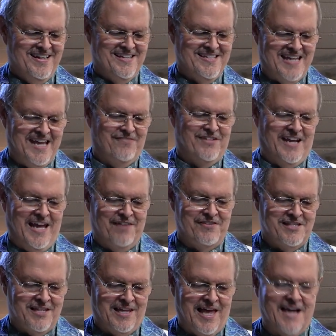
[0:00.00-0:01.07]
David
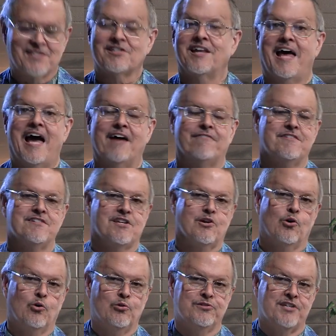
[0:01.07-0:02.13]
having the last laugh as he
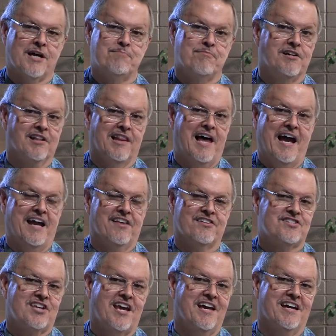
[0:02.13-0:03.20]
holds up
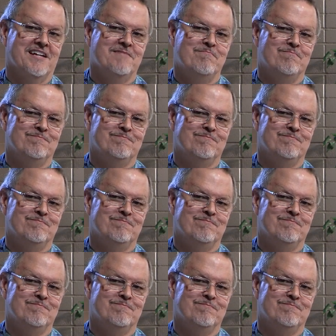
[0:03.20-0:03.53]
Goliath's head